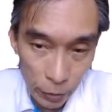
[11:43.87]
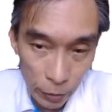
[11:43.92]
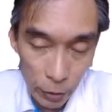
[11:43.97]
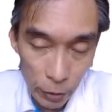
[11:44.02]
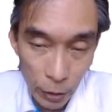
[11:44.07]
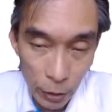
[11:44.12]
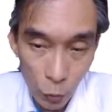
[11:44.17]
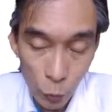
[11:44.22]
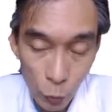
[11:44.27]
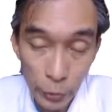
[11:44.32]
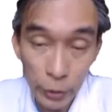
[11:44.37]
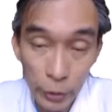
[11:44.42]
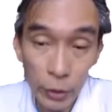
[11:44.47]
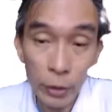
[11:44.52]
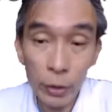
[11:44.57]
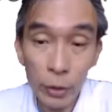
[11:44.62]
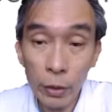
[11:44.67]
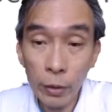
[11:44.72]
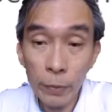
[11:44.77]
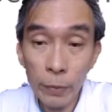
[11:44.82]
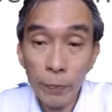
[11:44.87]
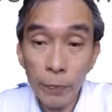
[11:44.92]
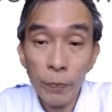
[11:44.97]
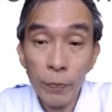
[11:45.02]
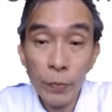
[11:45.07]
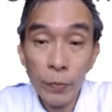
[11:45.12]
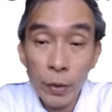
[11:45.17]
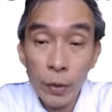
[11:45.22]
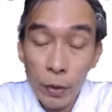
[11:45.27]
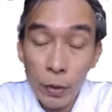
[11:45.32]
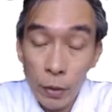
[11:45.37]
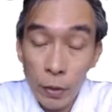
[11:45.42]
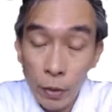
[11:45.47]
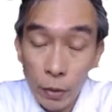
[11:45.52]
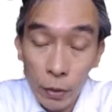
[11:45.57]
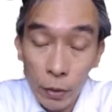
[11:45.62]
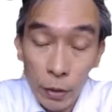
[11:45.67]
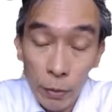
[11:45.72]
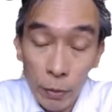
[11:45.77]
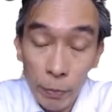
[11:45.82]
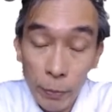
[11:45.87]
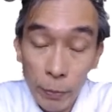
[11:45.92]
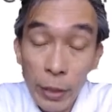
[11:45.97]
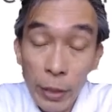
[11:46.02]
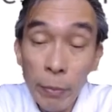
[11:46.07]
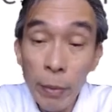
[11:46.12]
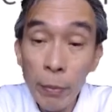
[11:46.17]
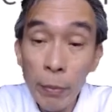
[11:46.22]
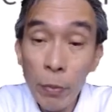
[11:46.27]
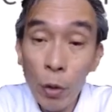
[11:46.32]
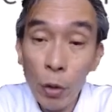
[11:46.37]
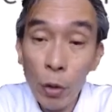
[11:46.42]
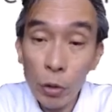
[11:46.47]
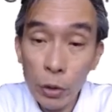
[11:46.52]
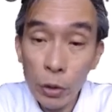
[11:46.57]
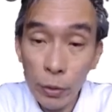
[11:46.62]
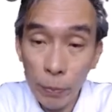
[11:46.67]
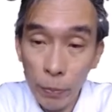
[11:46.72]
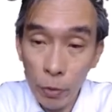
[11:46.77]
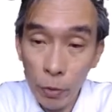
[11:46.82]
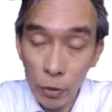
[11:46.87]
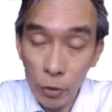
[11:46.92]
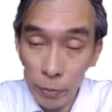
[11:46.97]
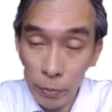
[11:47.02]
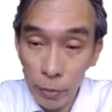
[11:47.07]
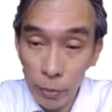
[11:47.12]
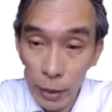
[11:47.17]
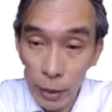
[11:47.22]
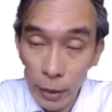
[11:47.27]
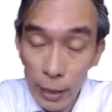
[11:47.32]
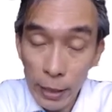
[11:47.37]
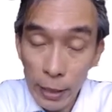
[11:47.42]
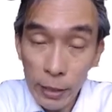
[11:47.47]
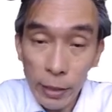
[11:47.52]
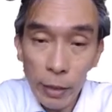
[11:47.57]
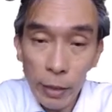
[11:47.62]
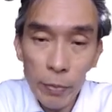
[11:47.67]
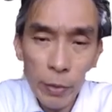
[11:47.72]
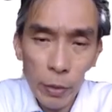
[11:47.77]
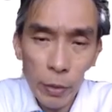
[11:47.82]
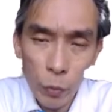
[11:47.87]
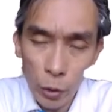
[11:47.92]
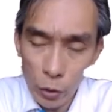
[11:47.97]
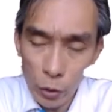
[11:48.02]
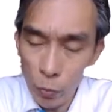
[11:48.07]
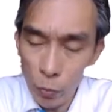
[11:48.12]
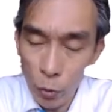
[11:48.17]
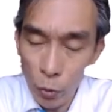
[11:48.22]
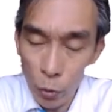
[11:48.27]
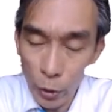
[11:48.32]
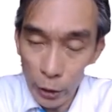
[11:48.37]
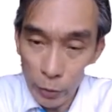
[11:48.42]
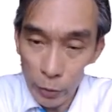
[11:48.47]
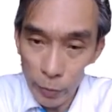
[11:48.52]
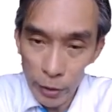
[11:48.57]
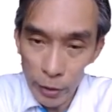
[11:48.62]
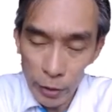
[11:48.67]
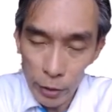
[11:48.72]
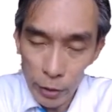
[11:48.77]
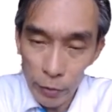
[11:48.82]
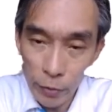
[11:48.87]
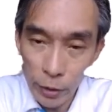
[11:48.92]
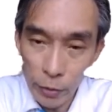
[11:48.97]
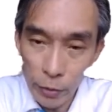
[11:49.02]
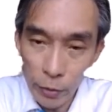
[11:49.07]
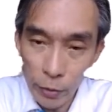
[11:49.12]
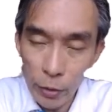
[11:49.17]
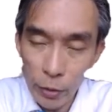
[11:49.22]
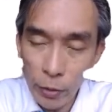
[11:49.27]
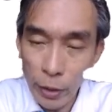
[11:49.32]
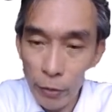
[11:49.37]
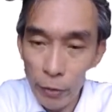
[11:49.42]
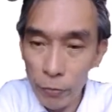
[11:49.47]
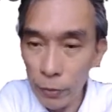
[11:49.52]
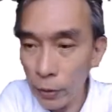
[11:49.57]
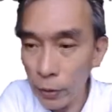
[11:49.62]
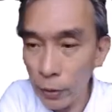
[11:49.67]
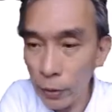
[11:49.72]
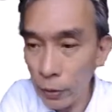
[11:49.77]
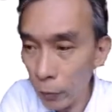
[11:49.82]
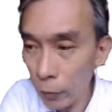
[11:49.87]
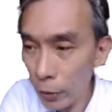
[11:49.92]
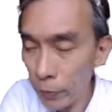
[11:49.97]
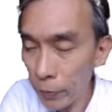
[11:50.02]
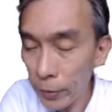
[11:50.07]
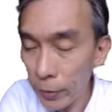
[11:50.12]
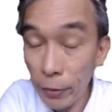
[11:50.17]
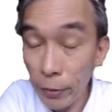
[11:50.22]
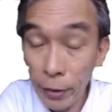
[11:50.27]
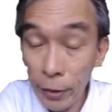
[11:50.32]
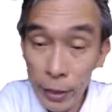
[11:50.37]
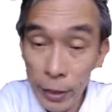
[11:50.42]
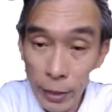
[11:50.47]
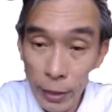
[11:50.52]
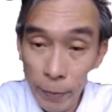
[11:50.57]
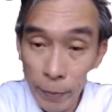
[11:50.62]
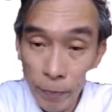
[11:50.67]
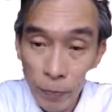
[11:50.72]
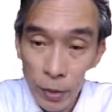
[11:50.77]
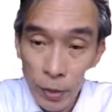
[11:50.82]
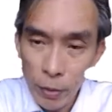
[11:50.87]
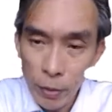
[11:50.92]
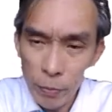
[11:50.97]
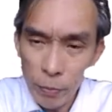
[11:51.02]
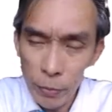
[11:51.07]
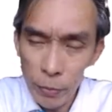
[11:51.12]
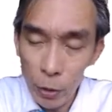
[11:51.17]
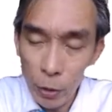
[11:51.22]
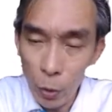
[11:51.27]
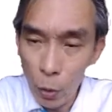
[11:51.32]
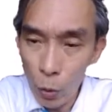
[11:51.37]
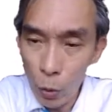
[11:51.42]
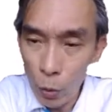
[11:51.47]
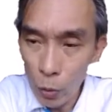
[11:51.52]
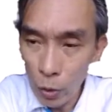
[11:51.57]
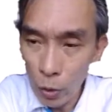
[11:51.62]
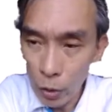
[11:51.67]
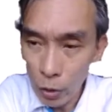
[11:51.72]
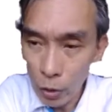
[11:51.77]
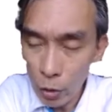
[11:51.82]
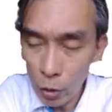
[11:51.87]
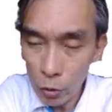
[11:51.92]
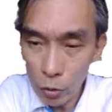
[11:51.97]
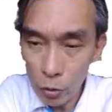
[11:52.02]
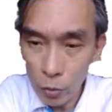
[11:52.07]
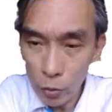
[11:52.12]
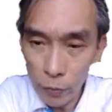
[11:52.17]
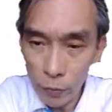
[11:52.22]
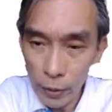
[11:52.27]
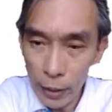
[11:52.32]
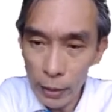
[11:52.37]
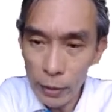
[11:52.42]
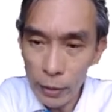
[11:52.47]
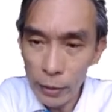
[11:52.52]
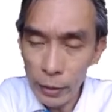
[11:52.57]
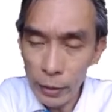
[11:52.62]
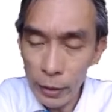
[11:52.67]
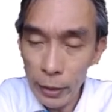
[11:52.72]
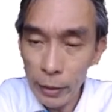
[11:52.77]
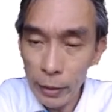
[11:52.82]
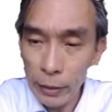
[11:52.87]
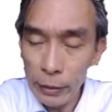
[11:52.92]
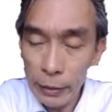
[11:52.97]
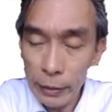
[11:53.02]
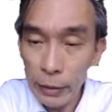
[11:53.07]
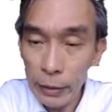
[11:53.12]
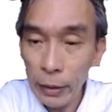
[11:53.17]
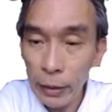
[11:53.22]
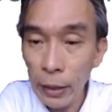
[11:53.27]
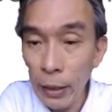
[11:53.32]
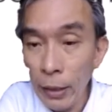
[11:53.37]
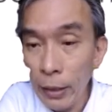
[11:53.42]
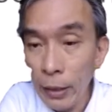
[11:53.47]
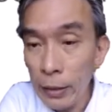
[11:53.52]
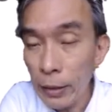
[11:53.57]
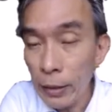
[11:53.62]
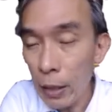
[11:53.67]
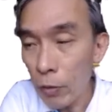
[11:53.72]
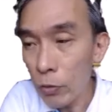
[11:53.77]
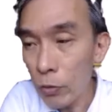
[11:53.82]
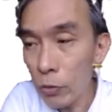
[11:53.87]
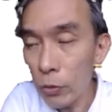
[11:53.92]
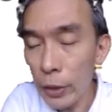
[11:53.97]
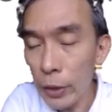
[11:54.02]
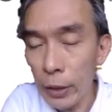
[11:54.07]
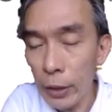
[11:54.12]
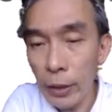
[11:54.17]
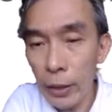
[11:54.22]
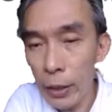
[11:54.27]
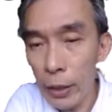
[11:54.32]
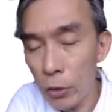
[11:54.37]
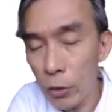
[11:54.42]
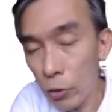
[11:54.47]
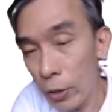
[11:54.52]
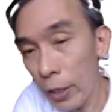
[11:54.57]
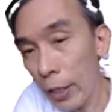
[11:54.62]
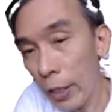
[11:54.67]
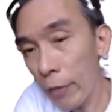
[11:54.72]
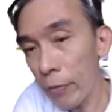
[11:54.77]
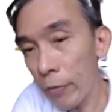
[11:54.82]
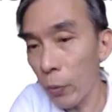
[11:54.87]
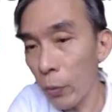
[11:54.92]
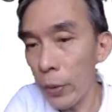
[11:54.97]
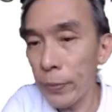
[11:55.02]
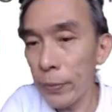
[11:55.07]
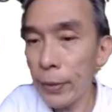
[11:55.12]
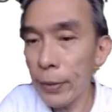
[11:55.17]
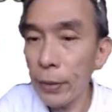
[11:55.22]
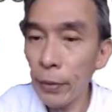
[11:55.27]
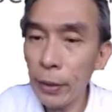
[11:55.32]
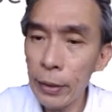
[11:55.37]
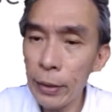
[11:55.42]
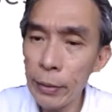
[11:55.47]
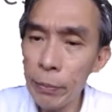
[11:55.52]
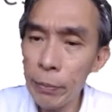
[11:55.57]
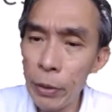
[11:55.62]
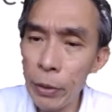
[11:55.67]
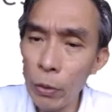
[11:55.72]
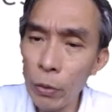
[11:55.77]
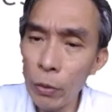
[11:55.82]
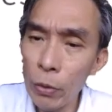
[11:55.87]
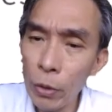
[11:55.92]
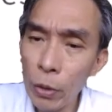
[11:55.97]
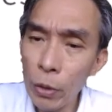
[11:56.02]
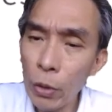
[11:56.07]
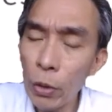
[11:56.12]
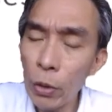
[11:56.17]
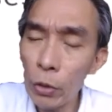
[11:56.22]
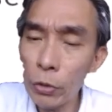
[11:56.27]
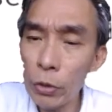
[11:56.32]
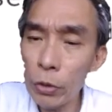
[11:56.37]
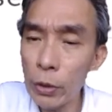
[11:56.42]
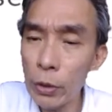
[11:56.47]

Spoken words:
with the minimum cost possible. Last time it was more expensive. You cannot have a website running below cost of 100 ringgit a year. Now you can actually have a website running below cost